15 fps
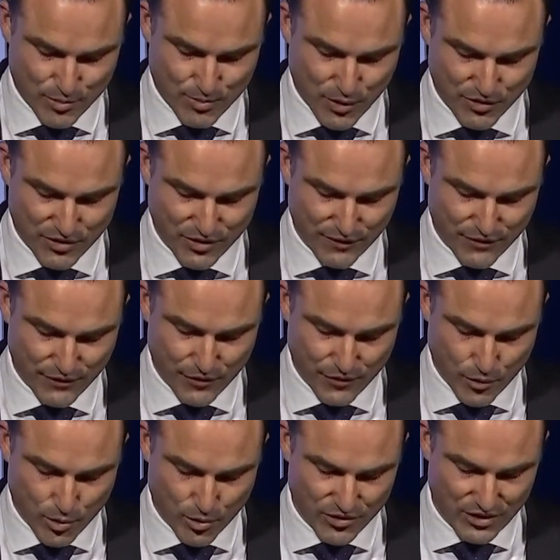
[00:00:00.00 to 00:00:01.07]
positive
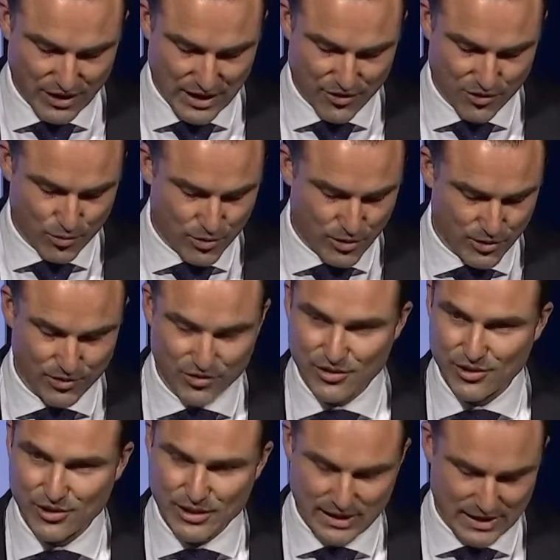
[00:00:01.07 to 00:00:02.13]
force in the world
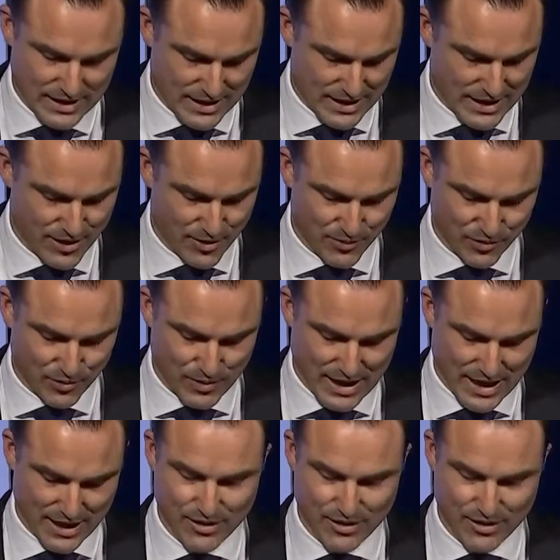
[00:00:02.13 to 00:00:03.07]
certainly helps with that.